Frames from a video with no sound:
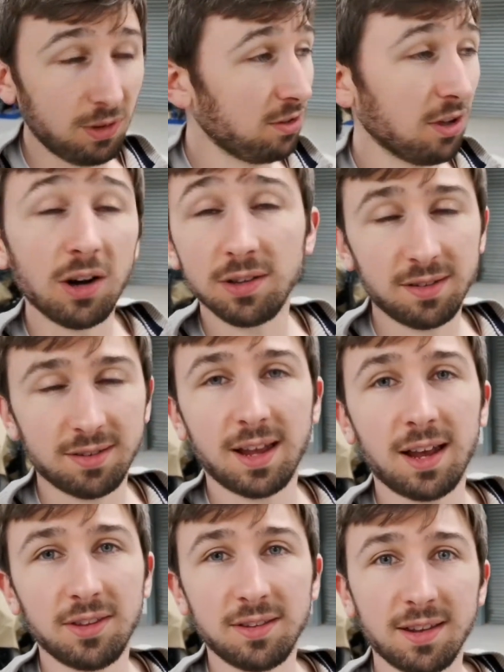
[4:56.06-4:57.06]
designed to
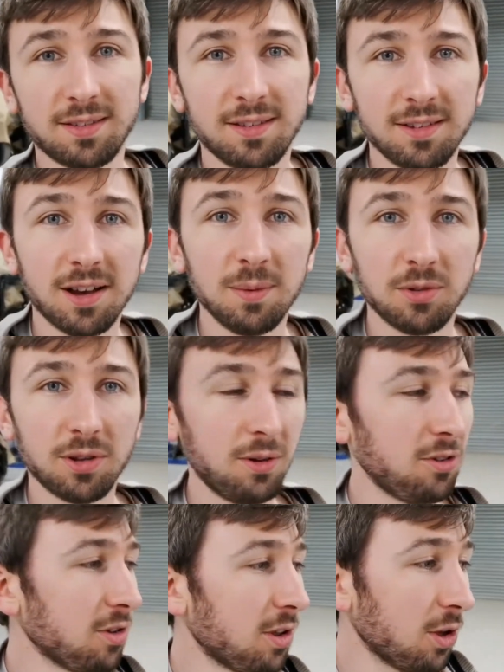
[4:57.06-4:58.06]
stand the test of time. So
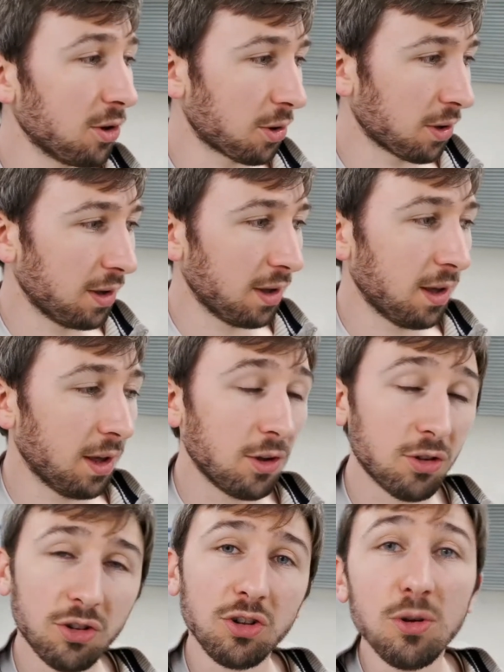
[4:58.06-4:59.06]
it should look
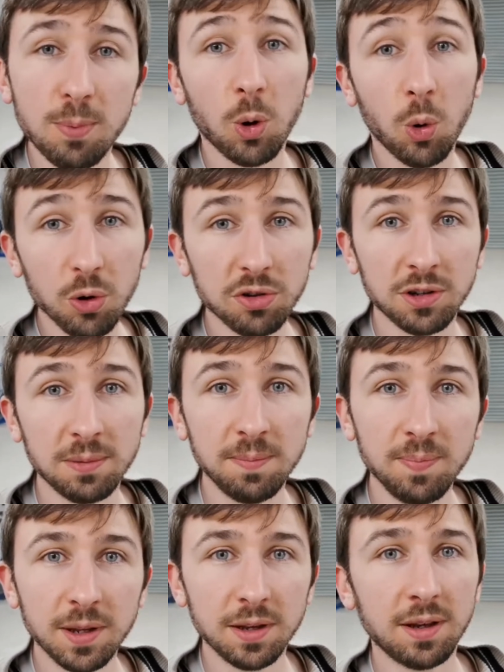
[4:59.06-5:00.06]
super
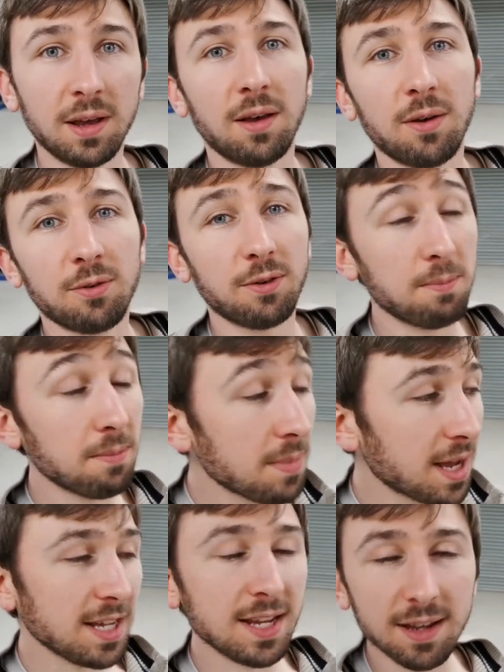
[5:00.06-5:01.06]
awesome for
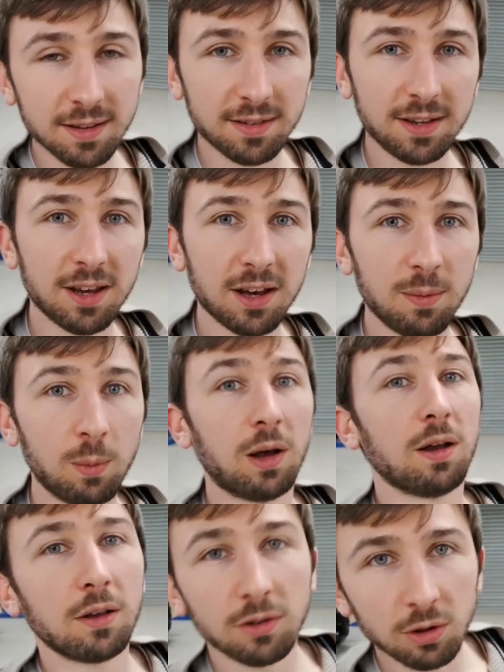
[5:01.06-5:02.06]
many years to come,
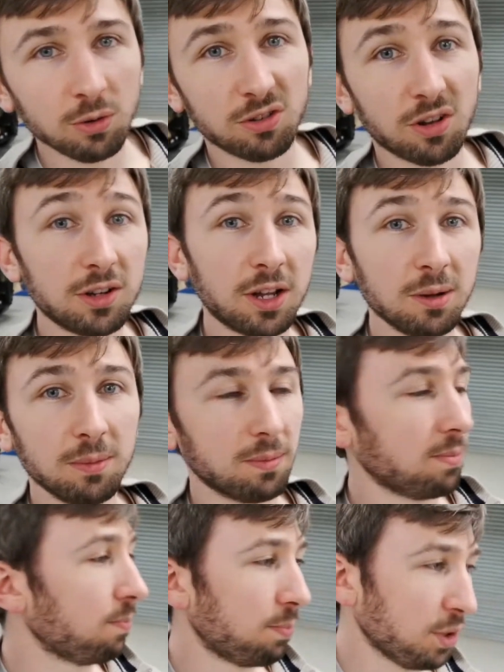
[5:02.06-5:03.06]
as long as I don't
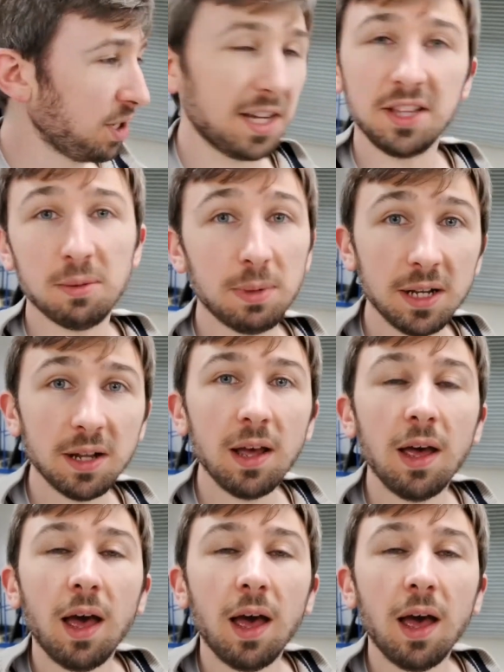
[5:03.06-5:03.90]
put it in the bin.